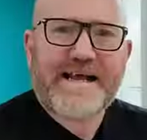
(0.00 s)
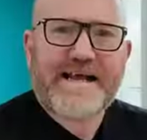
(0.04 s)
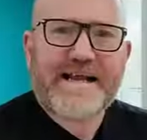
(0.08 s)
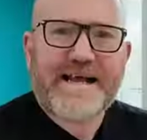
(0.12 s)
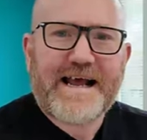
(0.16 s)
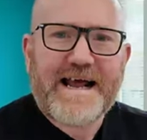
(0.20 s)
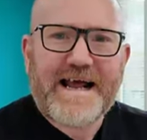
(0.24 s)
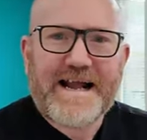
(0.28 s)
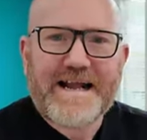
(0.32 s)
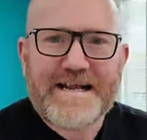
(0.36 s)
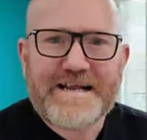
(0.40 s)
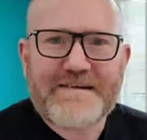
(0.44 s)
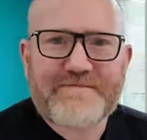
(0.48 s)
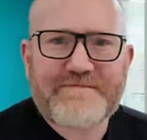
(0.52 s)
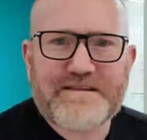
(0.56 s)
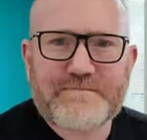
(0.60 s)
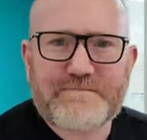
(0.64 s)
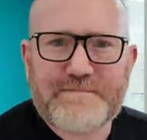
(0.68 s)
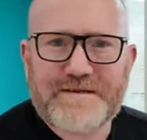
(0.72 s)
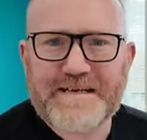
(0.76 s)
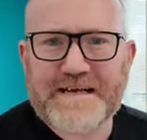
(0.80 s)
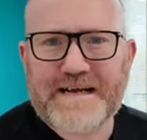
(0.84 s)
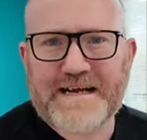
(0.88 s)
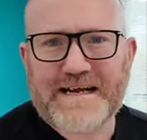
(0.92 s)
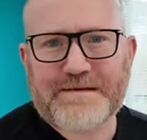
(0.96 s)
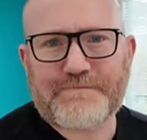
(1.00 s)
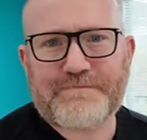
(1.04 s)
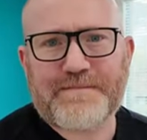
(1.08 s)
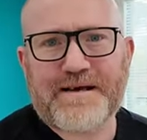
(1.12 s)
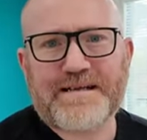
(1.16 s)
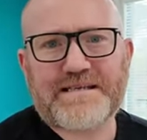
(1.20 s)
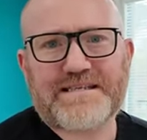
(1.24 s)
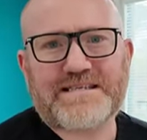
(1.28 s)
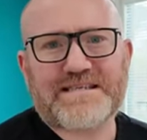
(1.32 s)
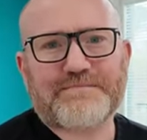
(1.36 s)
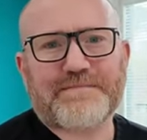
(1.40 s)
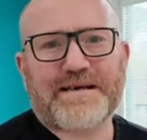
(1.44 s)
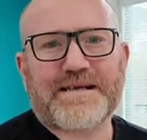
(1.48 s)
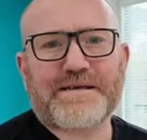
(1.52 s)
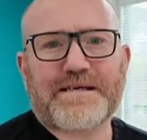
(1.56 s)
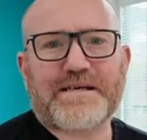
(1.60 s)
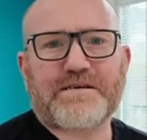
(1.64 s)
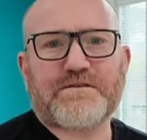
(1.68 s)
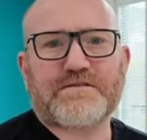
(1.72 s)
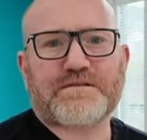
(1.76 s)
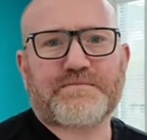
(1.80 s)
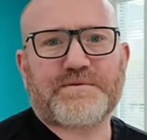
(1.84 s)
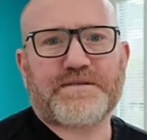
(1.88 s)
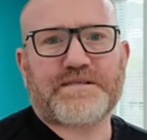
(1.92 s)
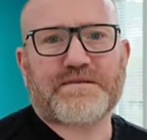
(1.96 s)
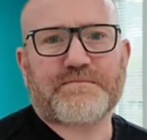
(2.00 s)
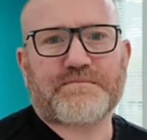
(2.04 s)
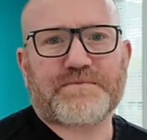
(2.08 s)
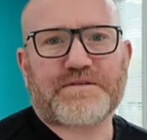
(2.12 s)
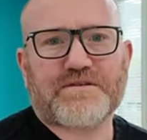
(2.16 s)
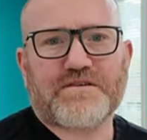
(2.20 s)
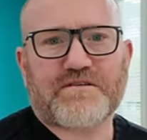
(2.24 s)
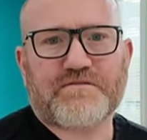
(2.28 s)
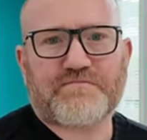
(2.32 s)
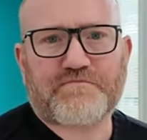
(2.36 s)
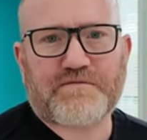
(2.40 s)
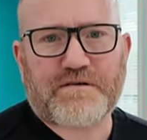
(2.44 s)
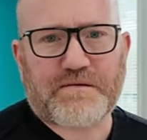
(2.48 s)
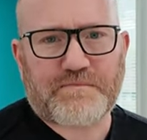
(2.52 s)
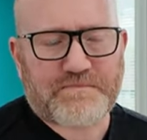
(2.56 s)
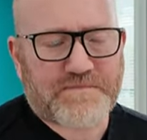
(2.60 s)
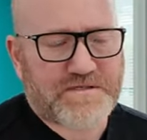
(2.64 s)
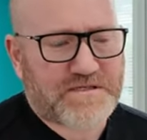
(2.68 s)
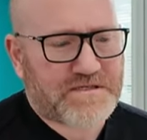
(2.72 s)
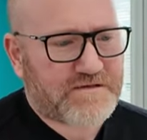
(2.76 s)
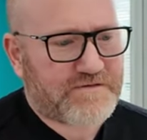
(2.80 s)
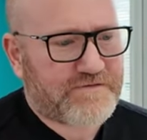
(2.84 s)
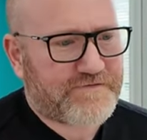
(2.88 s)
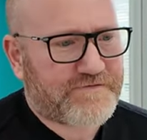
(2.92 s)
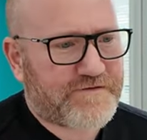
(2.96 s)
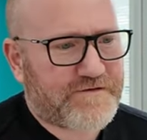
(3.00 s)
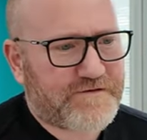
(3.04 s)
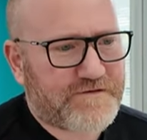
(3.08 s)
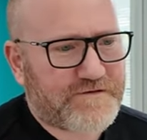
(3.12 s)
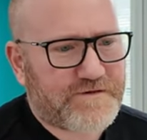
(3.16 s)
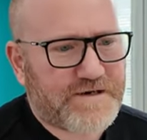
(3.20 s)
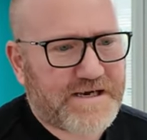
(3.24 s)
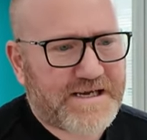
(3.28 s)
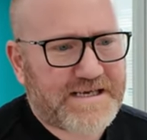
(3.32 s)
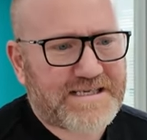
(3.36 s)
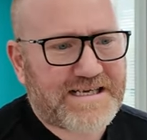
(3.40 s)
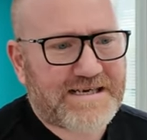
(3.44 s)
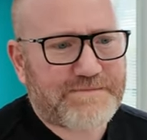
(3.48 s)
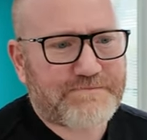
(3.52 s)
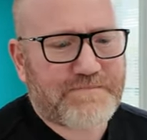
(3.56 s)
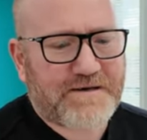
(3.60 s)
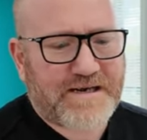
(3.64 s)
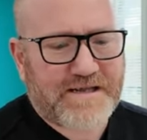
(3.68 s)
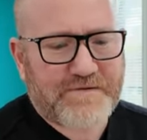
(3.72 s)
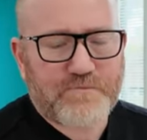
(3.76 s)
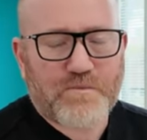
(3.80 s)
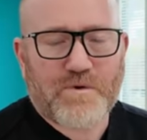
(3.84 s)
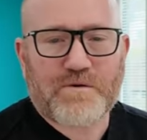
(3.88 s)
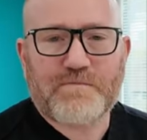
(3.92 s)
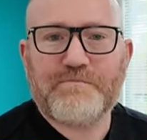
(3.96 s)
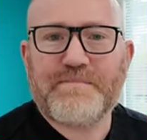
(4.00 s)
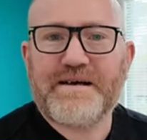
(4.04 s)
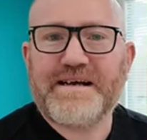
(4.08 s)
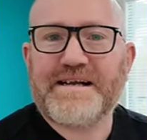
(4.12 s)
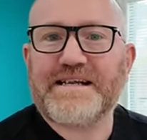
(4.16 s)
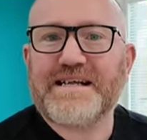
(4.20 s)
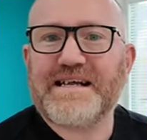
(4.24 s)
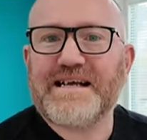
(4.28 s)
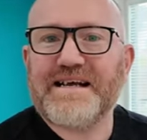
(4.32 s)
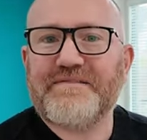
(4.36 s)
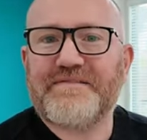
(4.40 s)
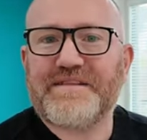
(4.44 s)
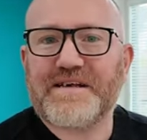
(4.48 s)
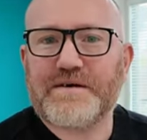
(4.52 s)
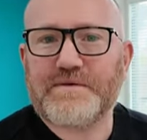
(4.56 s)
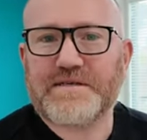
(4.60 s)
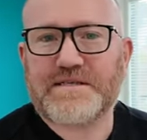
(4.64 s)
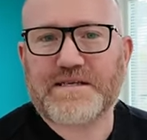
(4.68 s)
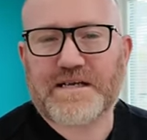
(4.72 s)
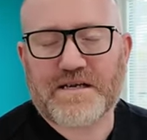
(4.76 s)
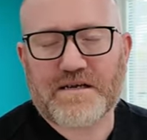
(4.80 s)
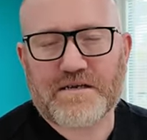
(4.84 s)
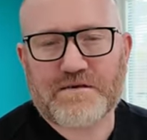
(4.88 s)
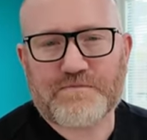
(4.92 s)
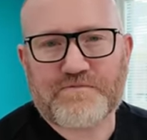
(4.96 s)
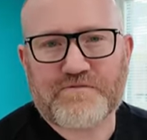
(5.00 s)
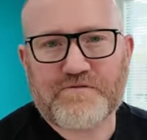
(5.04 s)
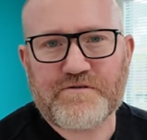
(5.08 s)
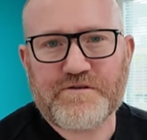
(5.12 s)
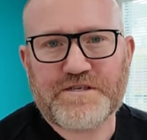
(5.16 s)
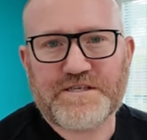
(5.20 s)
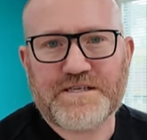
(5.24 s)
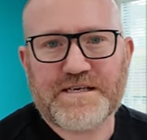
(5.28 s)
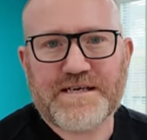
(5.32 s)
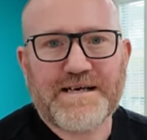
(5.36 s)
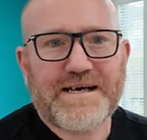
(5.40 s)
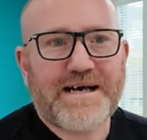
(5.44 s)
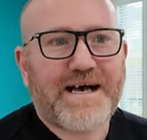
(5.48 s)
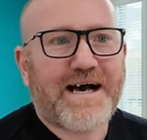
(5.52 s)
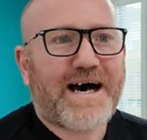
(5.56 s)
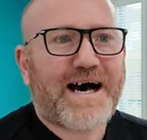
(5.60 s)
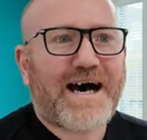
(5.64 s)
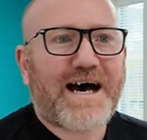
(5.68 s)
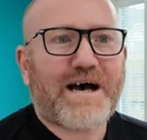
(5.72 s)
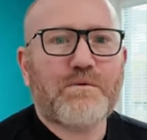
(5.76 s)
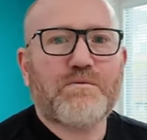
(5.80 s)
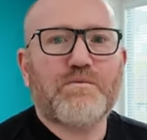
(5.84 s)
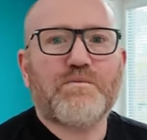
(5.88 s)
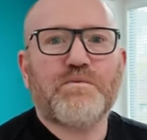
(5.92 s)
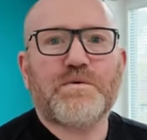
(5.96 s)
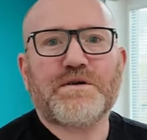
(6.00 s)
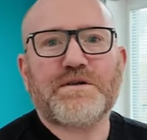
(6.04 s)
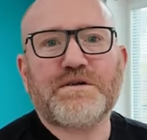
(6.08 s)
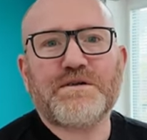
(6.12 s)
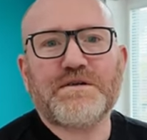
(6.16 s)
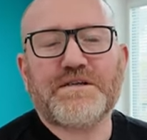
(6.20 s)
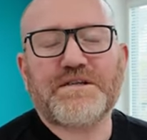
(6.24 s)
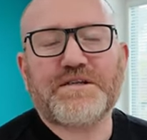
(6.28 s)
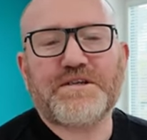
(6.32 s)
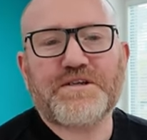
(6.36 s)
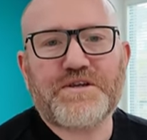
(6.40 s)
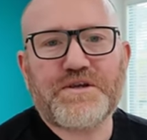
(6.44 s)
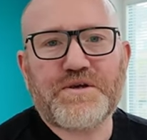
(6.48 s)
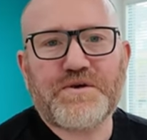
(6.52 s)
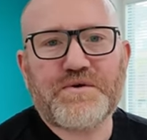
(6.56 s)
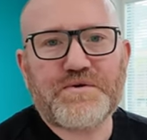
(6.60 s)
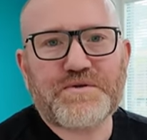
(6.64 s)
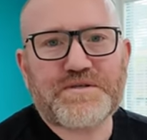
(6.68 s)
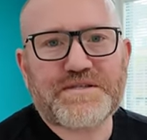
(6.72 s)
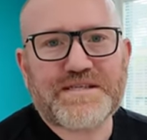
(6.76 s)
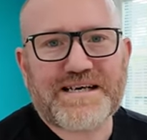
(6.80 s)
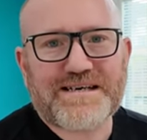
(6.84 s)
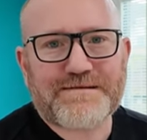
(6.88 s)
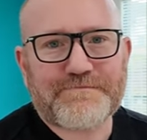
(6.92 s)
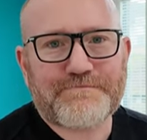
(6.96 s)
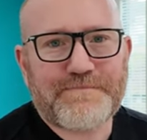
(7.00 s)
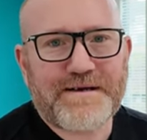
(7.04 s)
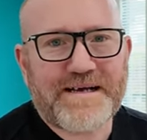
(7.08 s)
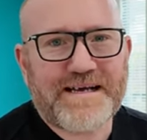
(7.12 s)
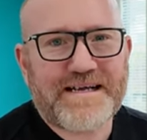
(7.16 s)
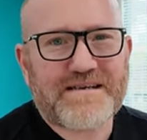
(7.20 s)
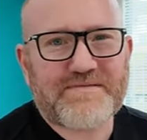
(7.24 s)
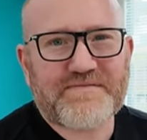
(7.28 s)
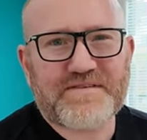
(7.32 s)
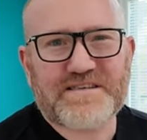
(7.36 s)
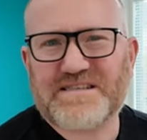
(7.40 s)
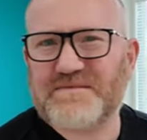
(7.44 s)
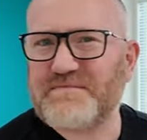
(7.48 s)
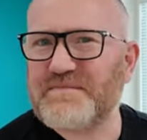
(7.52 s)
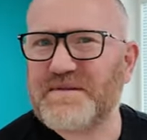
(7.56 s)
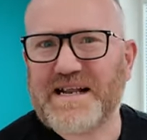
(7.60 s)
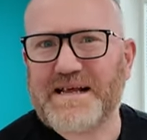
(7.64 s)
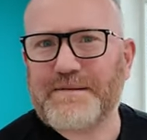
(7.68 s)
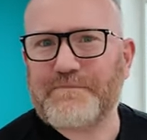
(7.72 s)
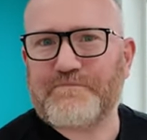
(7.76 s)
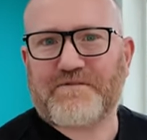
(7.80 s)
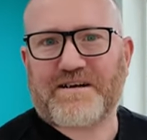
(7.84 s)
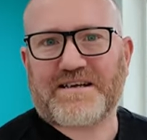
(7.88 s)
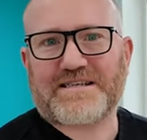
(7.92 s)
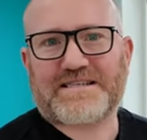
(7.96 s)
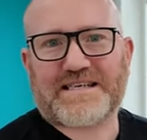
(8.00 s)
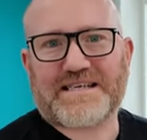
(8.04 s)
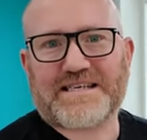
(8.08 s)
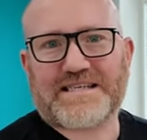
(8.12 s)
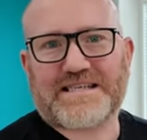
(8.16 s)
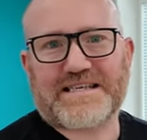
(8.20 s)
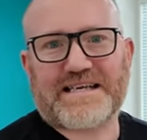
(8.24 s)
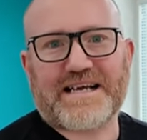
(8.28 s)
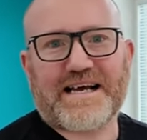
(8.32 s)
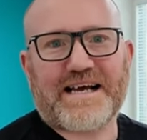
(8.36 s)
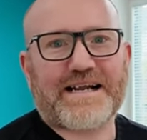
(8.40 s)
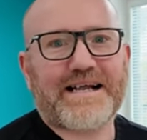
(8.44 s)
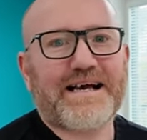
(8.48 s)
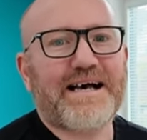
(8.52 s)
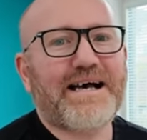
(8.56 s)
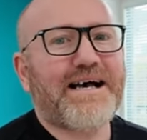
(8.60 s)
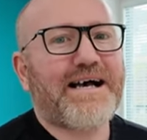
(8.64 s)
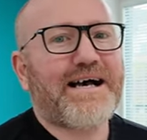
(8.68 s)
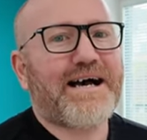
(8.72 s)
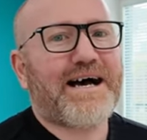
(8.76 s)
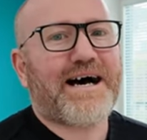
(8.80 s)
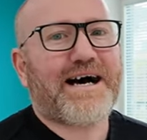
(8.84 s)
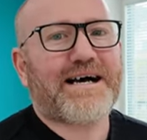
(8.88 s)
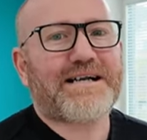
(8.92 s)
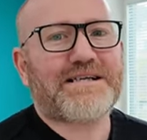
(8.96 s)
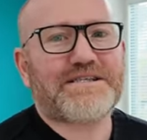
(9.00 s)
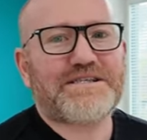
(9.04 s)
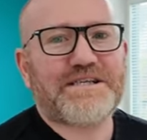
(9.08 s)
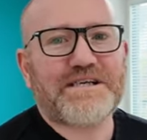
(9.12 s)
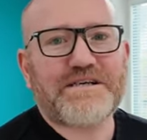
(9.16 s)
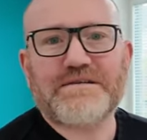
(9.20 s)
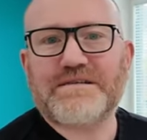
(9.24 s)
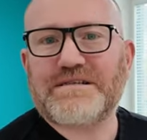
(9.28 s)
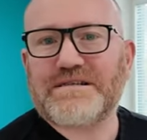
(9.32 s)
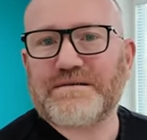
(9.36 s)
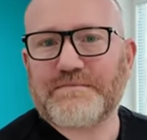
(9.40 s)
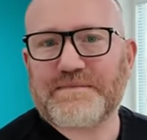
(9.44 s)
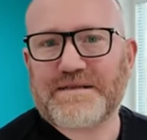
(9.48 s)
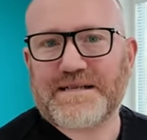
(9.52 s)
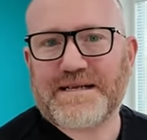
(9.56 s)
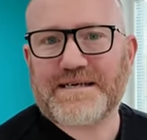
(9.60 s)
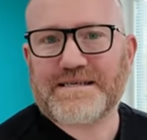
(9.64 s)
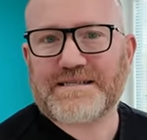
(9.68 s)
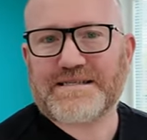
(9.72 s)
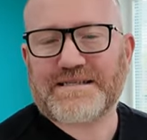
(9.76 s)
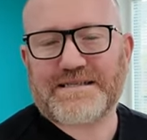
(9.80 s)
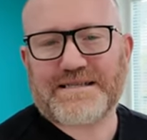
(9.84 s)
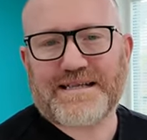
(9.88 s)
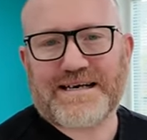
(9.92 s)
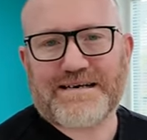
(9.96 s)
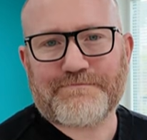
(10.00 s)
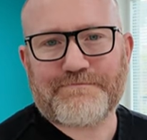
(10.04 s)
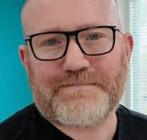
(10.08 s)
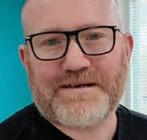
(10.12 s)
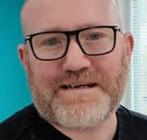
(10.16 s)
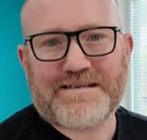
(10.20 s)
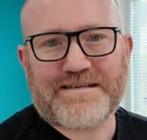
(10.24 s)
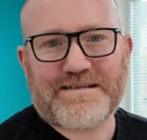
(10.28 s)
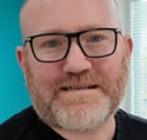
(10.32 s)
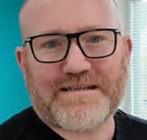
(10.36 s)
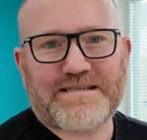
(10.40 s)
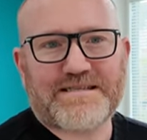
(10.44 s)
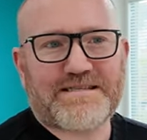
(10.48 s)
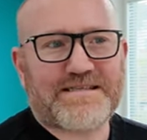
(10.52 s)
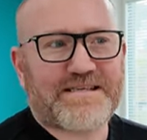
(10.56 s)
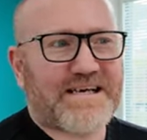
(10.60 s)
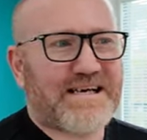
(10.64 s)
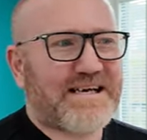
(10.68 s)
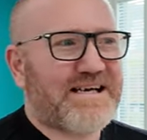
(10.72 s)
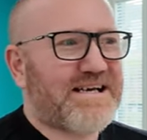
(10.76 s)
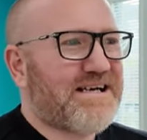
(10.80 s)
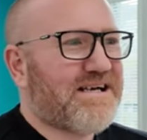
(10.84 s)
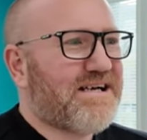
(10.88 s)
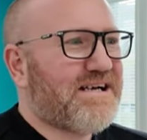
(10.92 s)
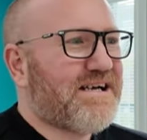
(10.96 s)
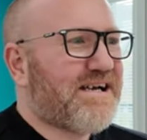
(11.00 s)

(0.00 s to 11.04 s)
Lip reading: in any of the particular beds that might cause me some sort of problem? So, for example, in one bed, if there was club root, I wouldn't use that bed for something like brassicas again. I'd do something else in that bed this year.